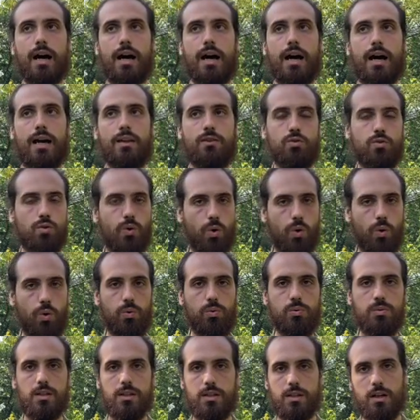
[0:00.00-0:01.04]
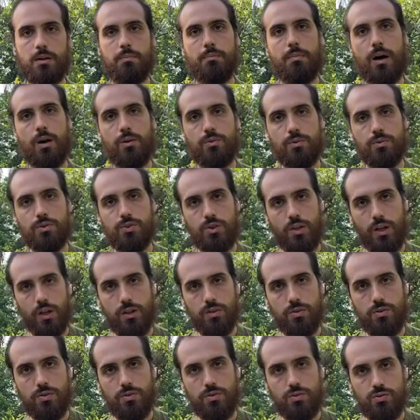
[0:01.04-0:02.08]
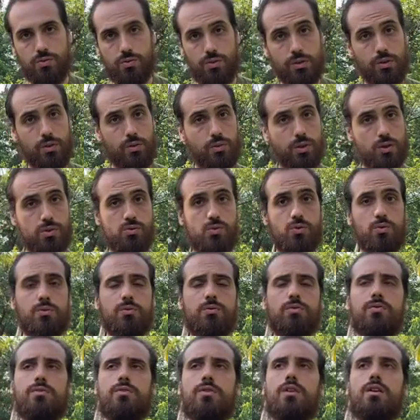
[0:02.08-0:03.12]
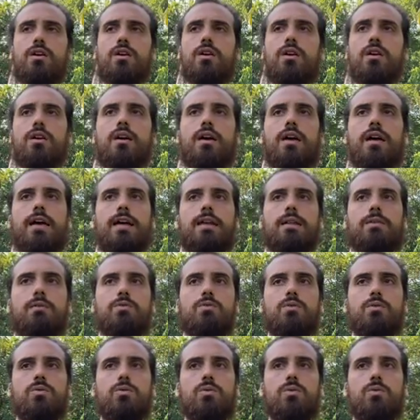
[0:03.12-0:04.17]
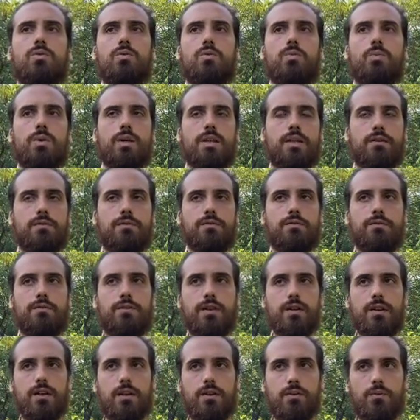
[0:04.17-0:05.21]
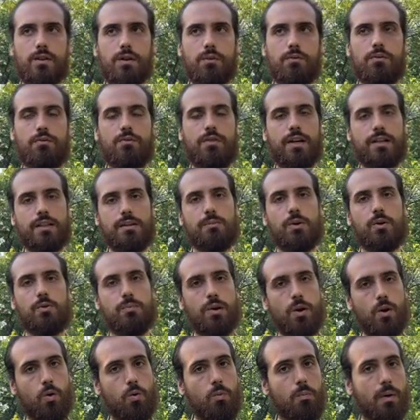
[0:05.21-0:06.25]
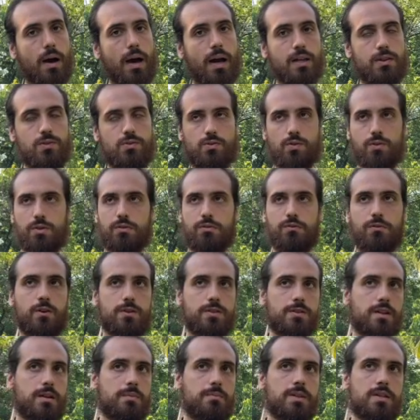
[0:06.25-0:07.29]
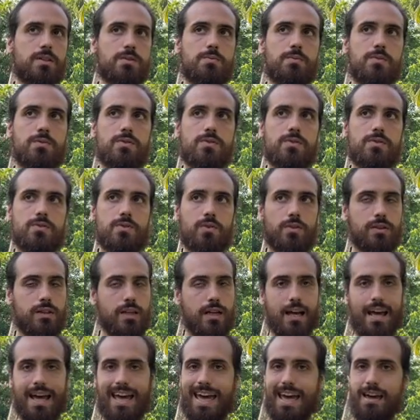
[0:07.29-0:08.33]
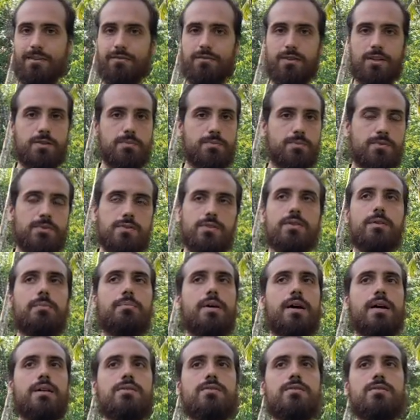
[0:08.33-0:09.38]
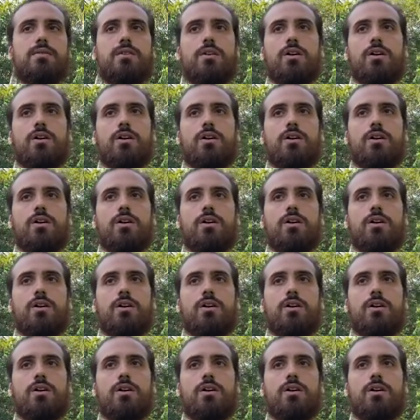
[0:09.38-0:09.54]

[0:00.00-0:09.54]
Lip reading: I know that they are bound to change. So I know the truth. And when I think and I reflect about my own mind, so the thoughts that I'm experiencing or that I have experienced in the past,